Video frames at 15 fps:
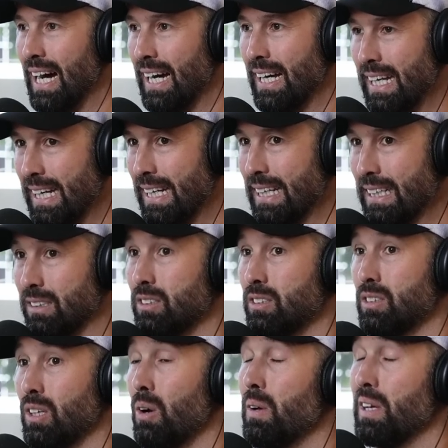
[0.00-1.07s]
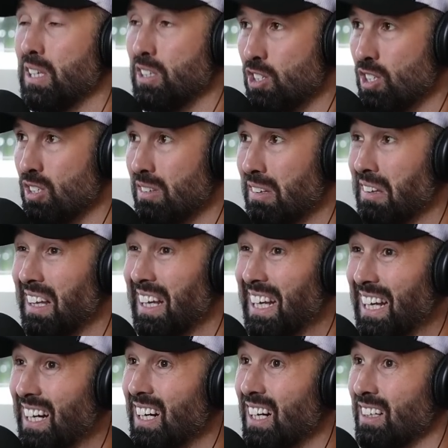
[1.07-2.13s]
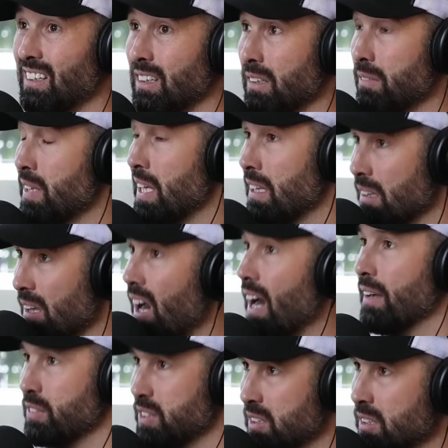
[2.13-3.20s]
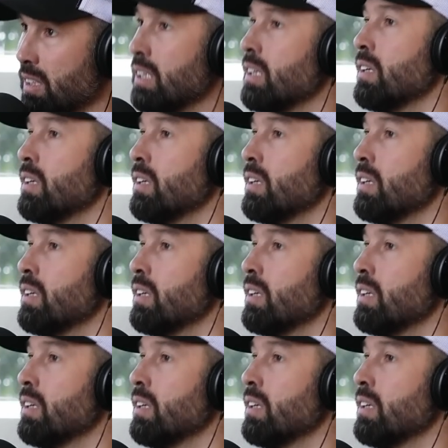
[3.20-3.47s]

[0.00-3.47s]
are getting so injured that they can't live their lives.